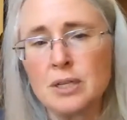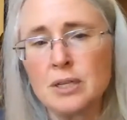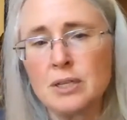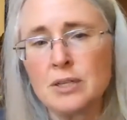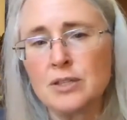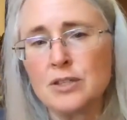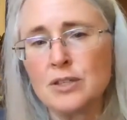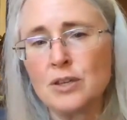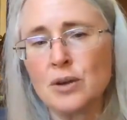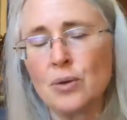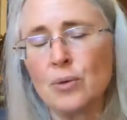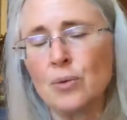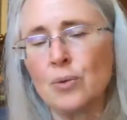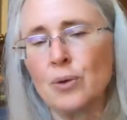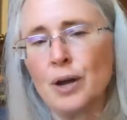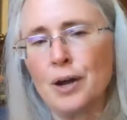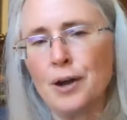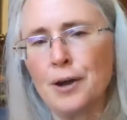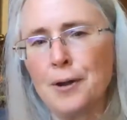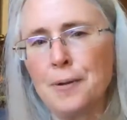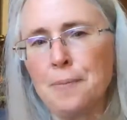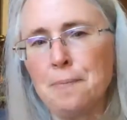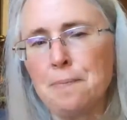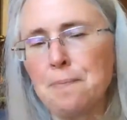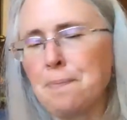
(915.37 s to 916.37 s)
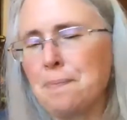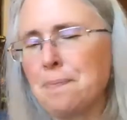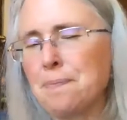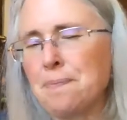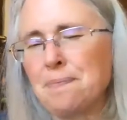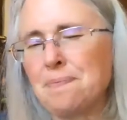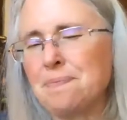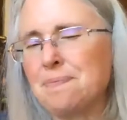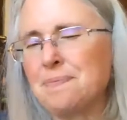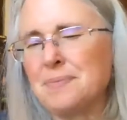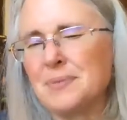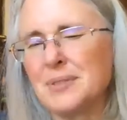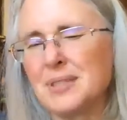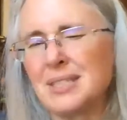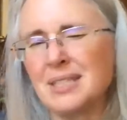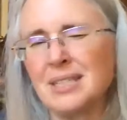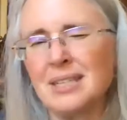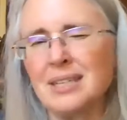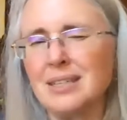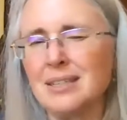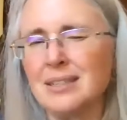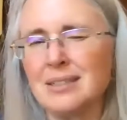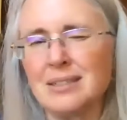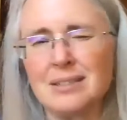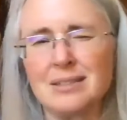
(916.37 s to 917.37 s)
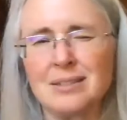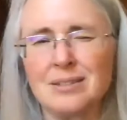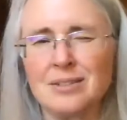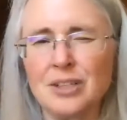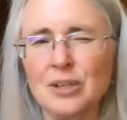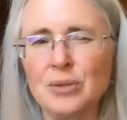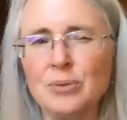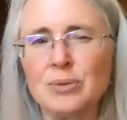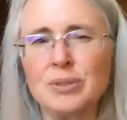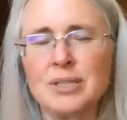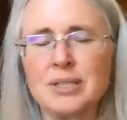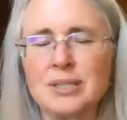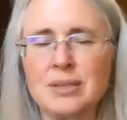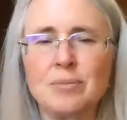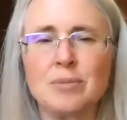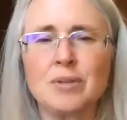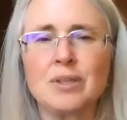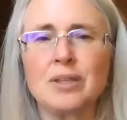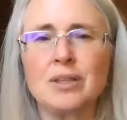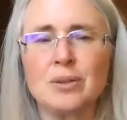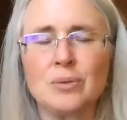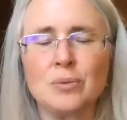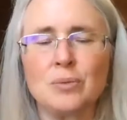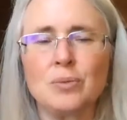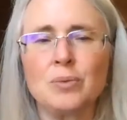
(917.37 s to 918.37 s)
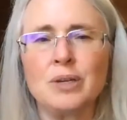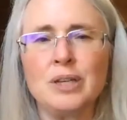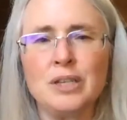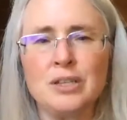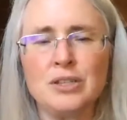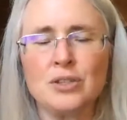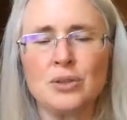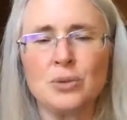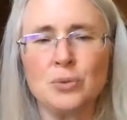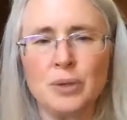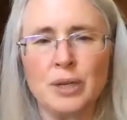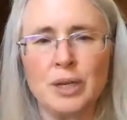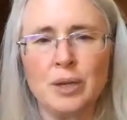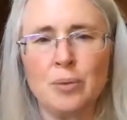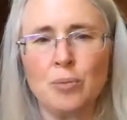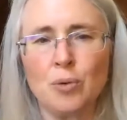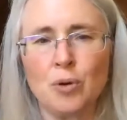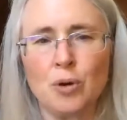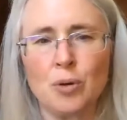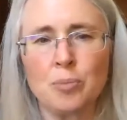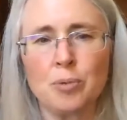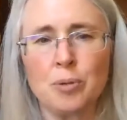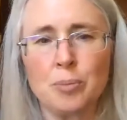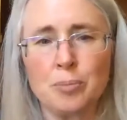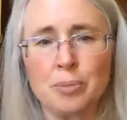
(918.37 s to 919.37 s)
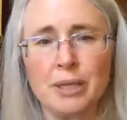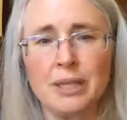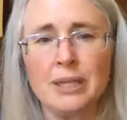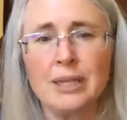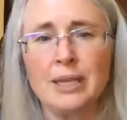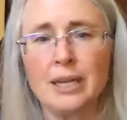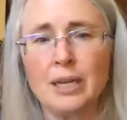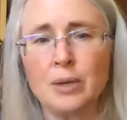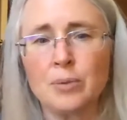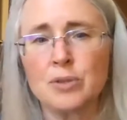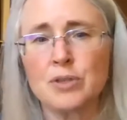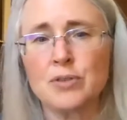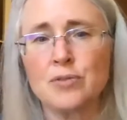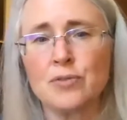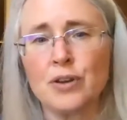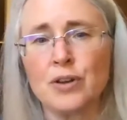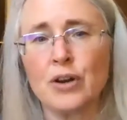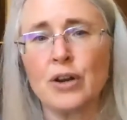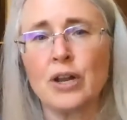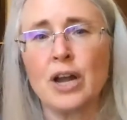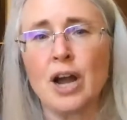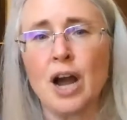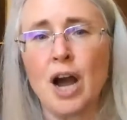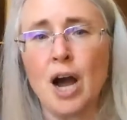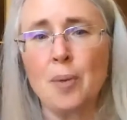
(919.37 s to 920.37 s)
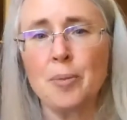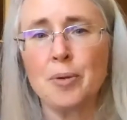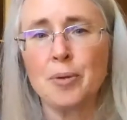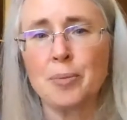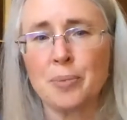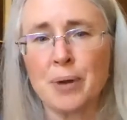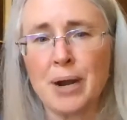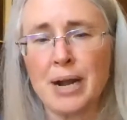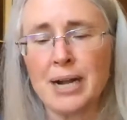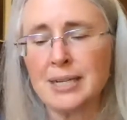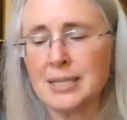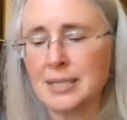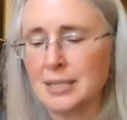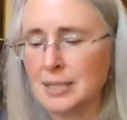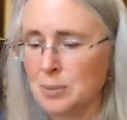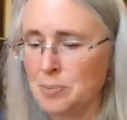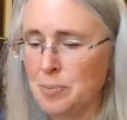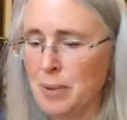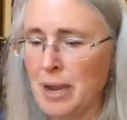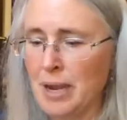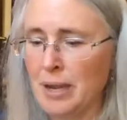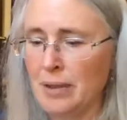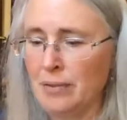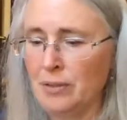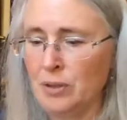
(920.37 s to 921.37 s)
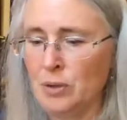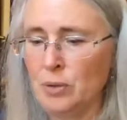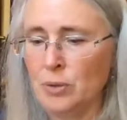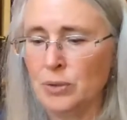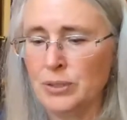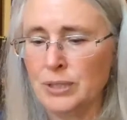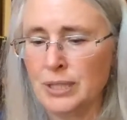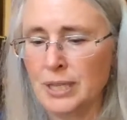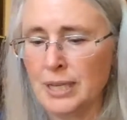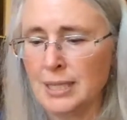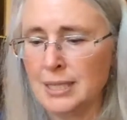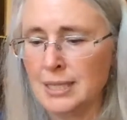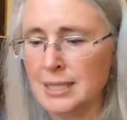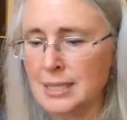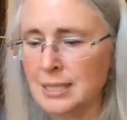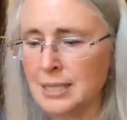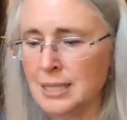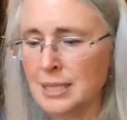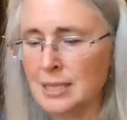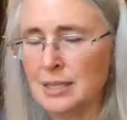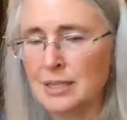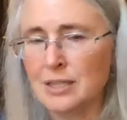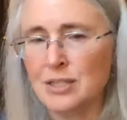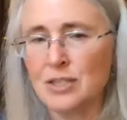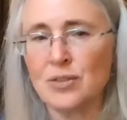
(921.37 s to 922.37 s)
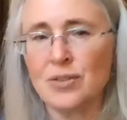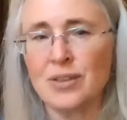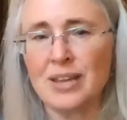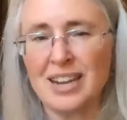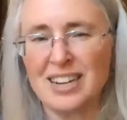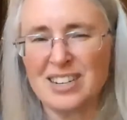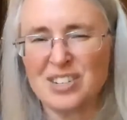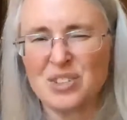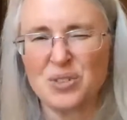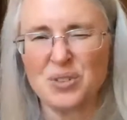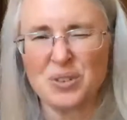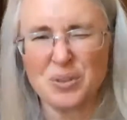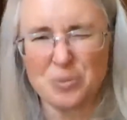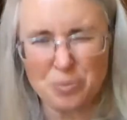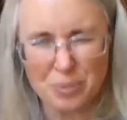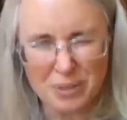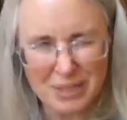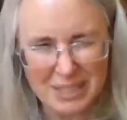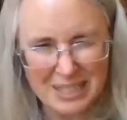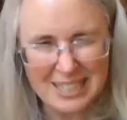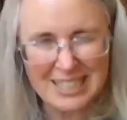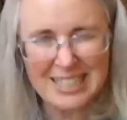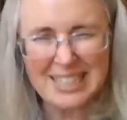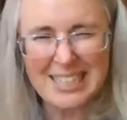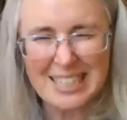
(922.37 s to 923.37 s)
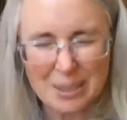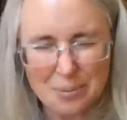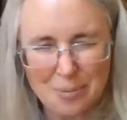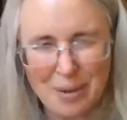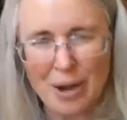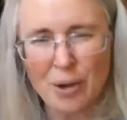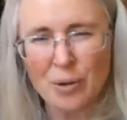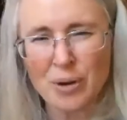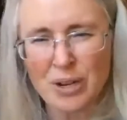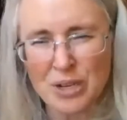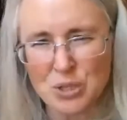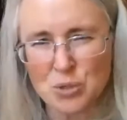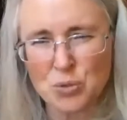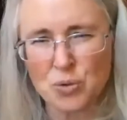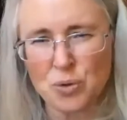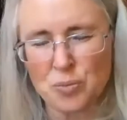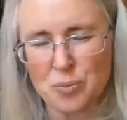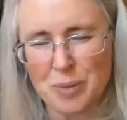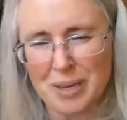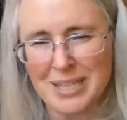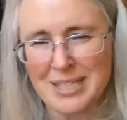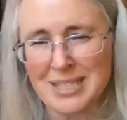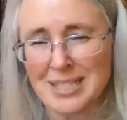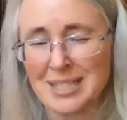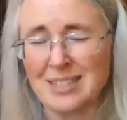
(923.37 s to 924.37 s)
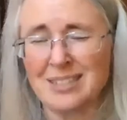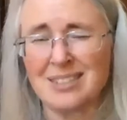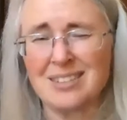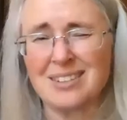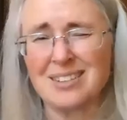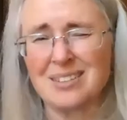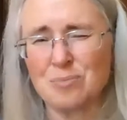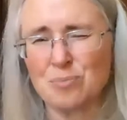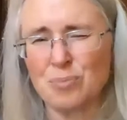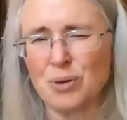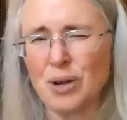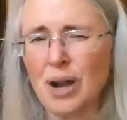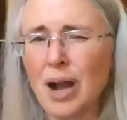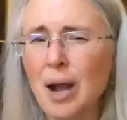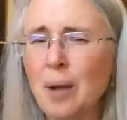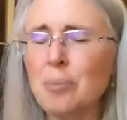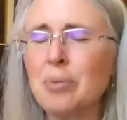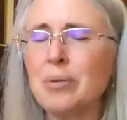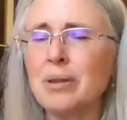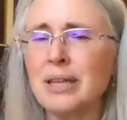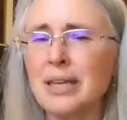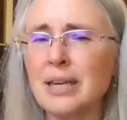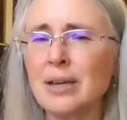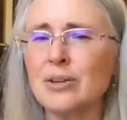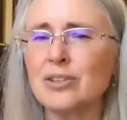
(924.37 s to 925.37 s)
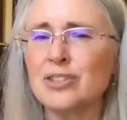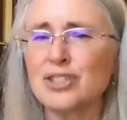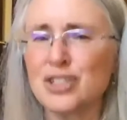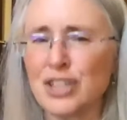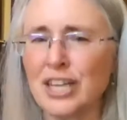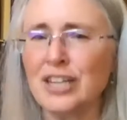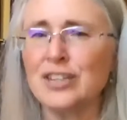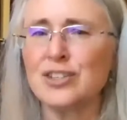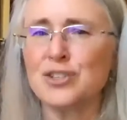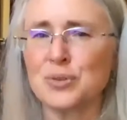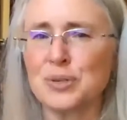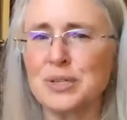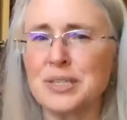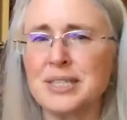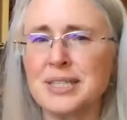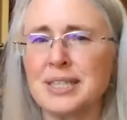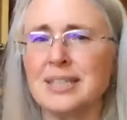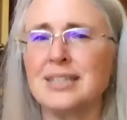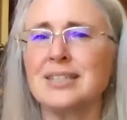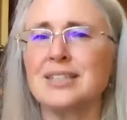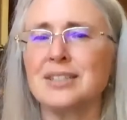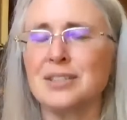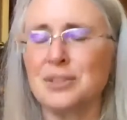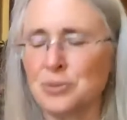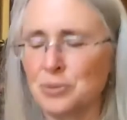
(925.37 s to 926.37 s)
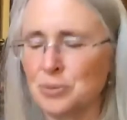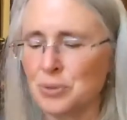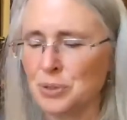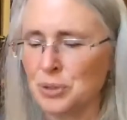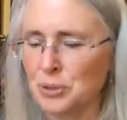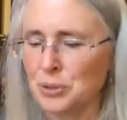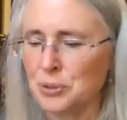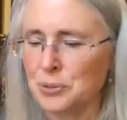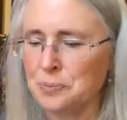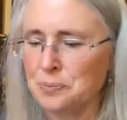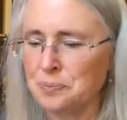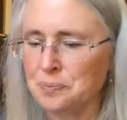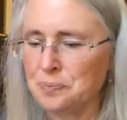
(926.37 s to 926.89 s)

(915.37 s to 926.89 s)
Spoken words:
So it's not generally something that we do anymore, but bloodletting was a very common practice back in the old days. So they actually were bleeding him out into a basin. Probably a dangerous thing to do too.